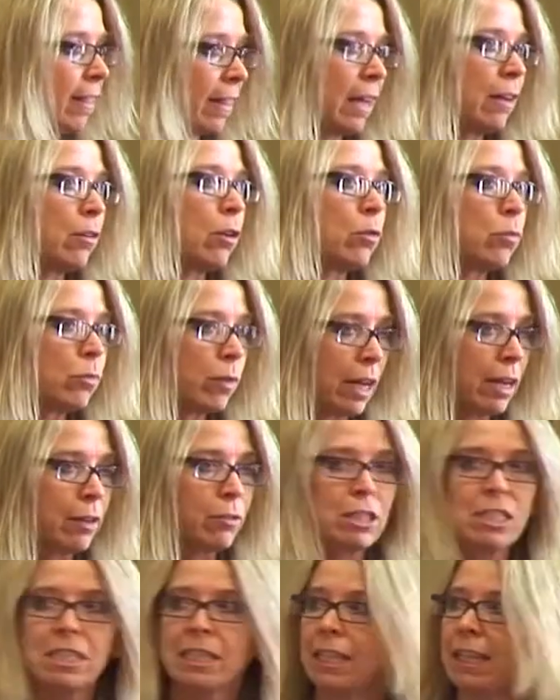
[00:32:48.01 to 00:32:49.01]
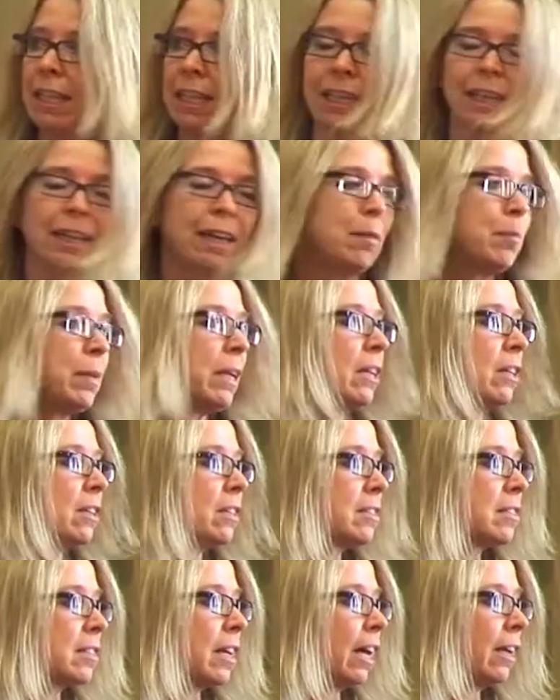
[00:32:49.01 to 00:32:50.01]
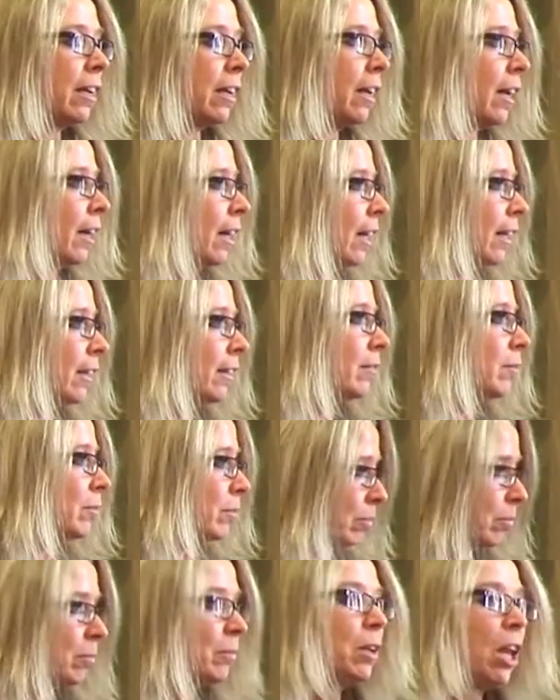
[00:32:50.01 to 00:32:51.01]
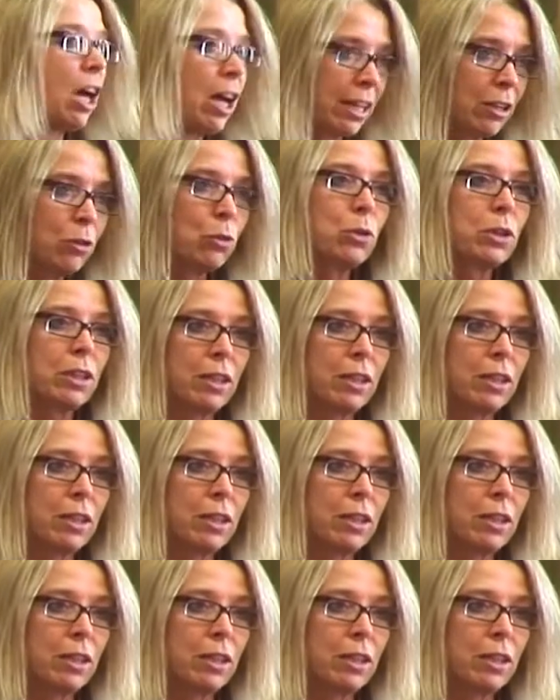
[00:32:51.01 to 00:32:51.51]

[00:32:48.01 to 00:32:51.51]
They're a rarity because, unlike